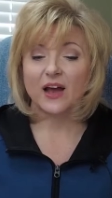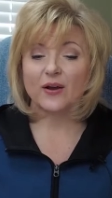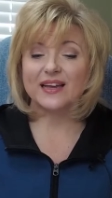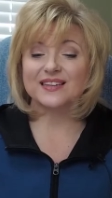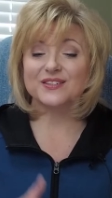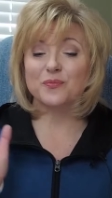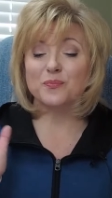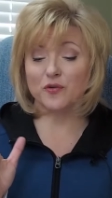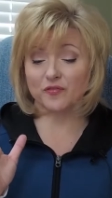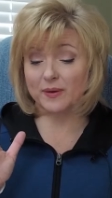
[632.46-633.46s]
Okay, and so
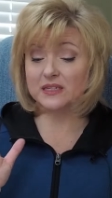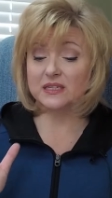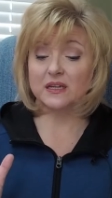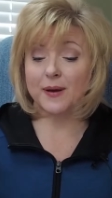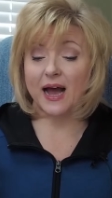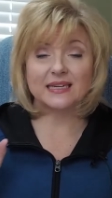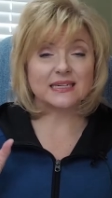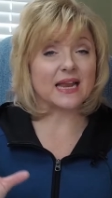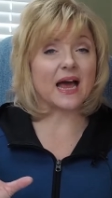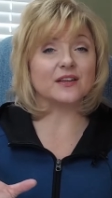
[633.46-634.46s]
movement. Um, I
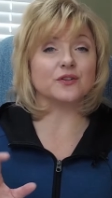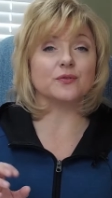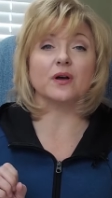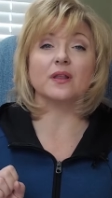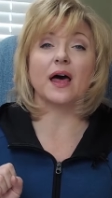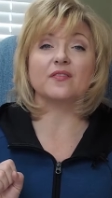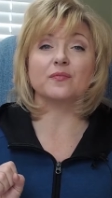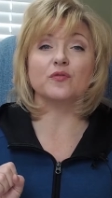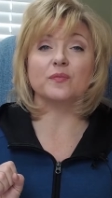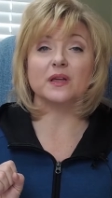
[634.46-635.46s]
did not do a lot of
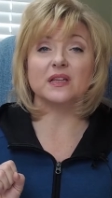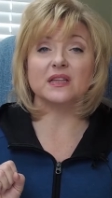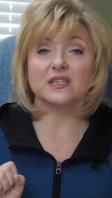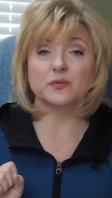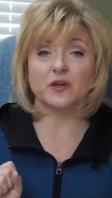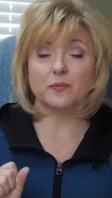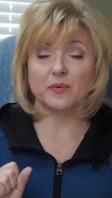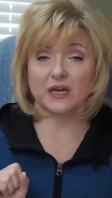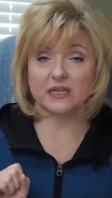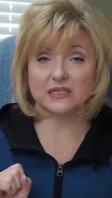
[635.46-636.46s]
movement this week
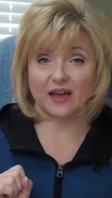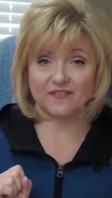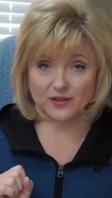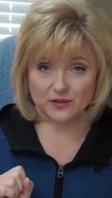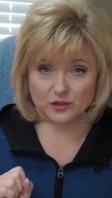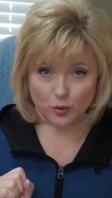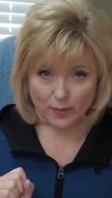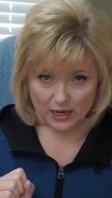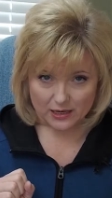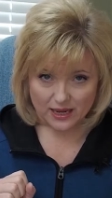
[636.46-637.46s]
because I felt so
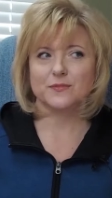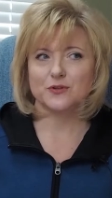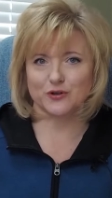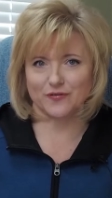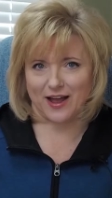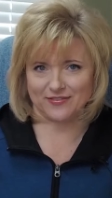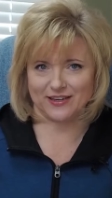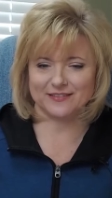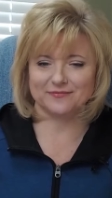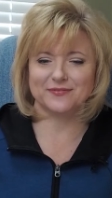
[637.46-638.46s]
bad.
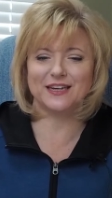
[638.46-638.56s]
Surviving.